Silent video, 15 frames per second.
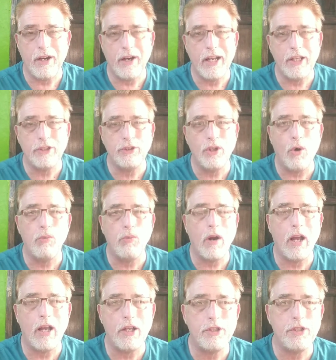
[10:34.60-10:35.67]
There is no
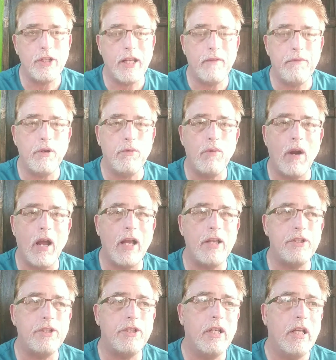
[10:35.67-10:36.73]
rush. If you
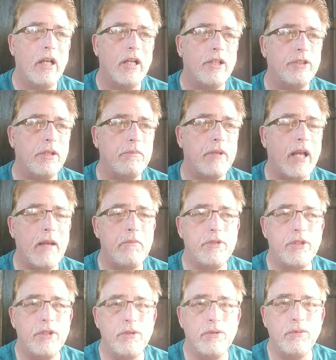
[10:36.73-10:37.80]
rush,
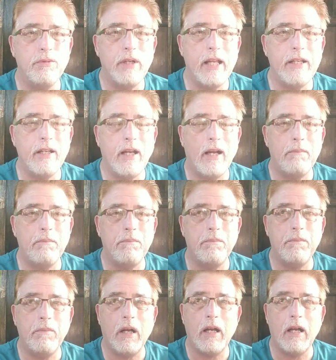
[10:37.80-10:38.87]
sometimes you end up.
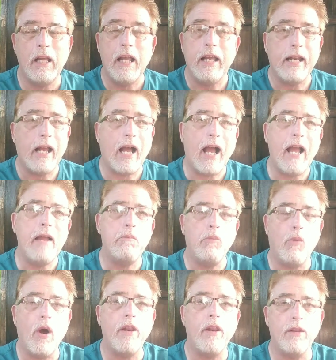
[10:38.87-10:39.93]
Now,
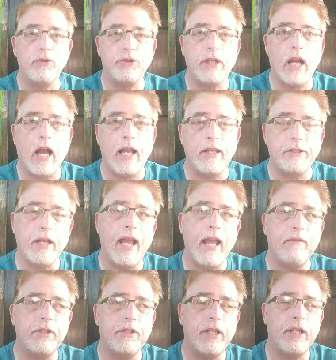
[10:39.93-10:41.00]
I'm one of those guys.
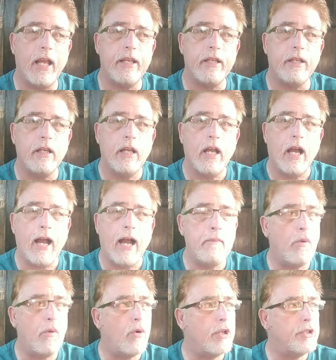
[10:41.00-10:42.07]
I have to tell you,
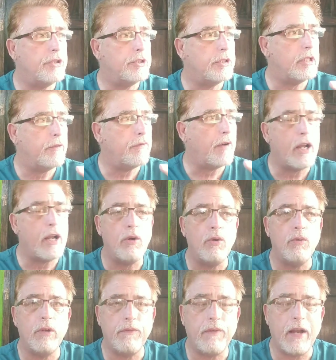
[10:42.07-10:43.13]
I'm always, if
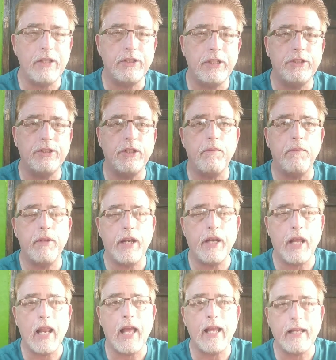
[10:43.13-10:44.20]
I see
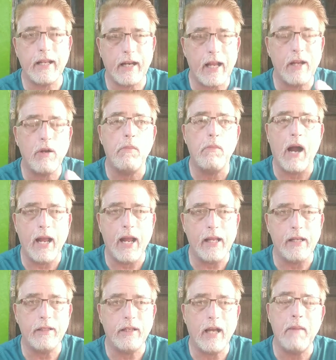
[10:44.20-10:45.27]
something I like it, I go
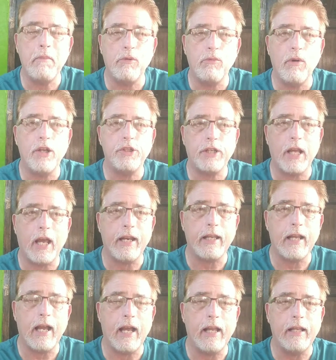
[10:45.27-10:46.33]
buy it. I'm a rush
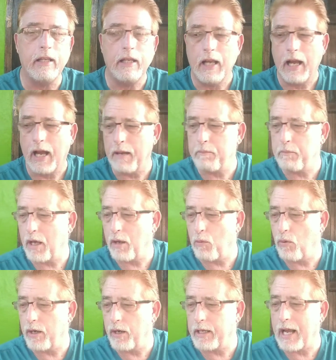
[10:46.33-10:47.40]
kind of guy. I'm
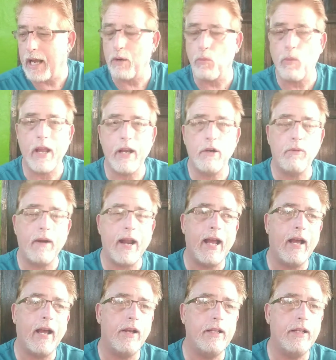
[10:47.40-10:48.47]
not one guy to wait
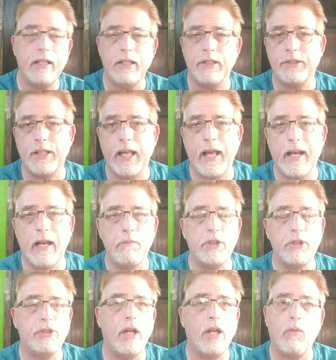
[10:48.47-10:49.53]
around and this, that.
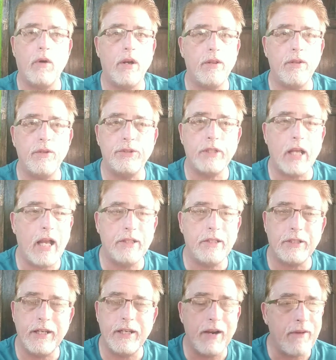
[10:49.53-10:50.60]
I'm just not one of those
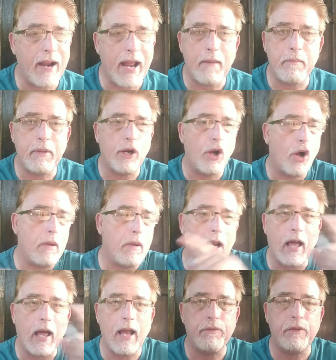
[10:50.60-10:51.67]
guys. I never have been all
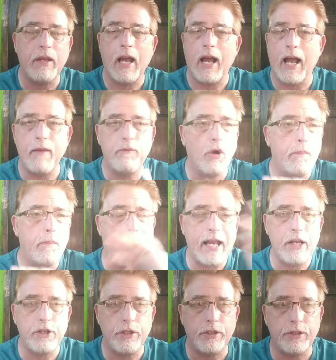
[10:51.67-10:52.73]
my life. I have no
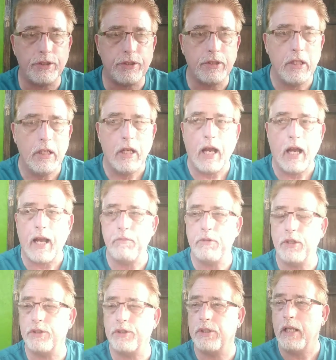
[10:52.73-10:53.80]
patience.
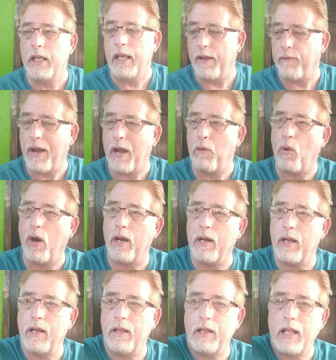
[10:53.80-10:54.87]
I'm just, if I
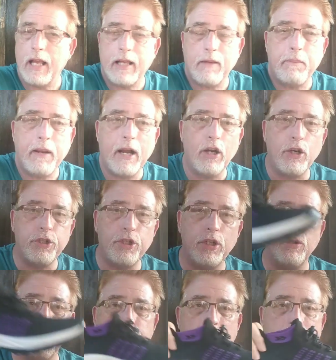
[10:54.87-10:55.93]
want like a pair of
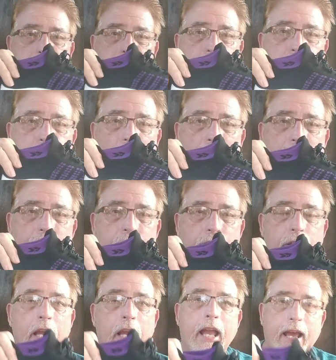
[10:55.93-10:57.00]
shoes like these right
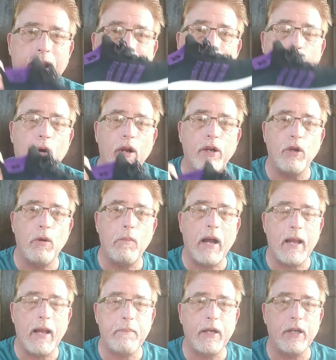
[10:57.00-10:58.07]
here, and I want to go
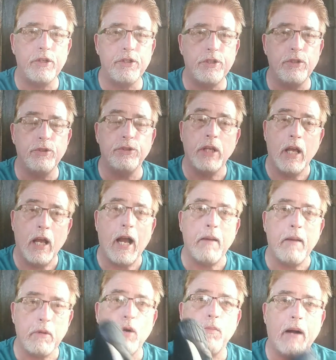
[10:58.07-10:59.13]
buy a pair of shoes,
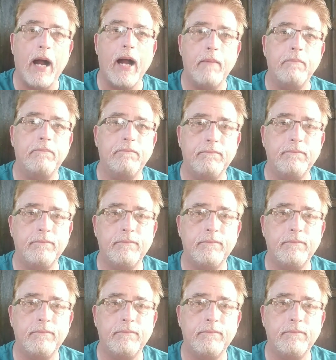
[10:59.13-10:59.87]
I'm gonna go buy them.